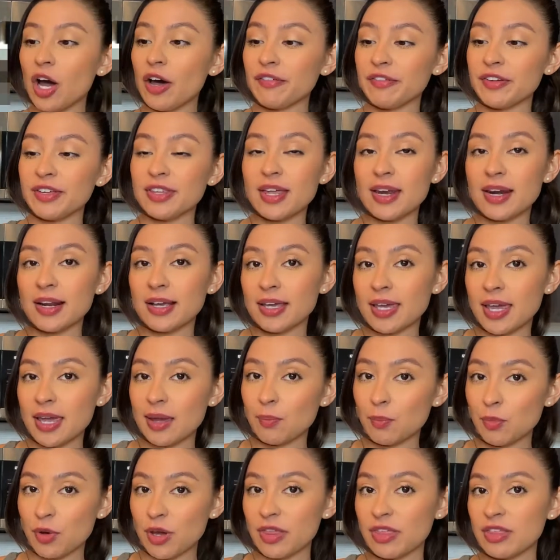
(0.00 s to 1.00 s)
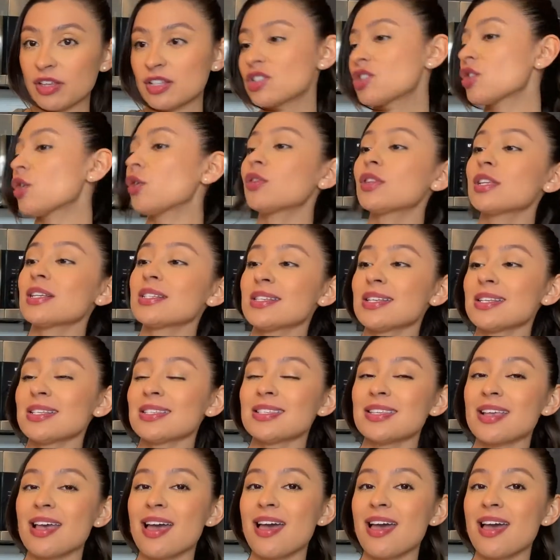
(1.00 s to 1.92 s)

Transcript: coffee that I came with. So this is